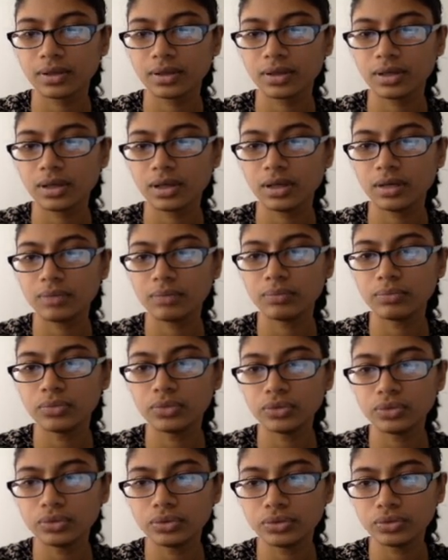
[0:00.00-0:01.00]
it
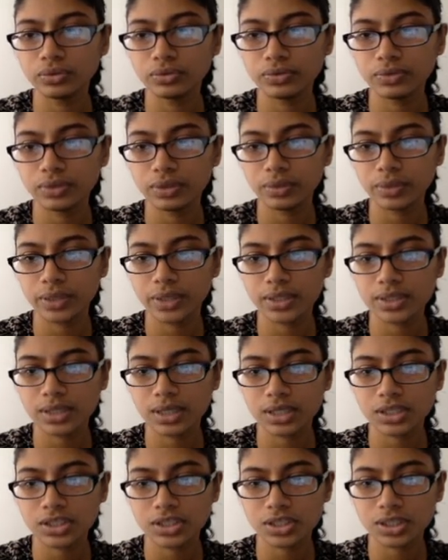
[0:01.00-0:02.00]
moved when it
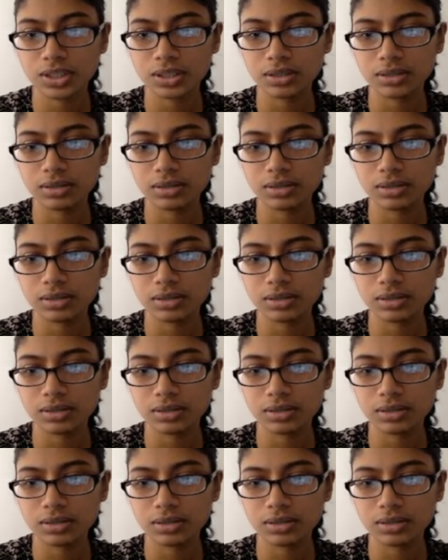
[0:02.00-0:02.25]
touched it.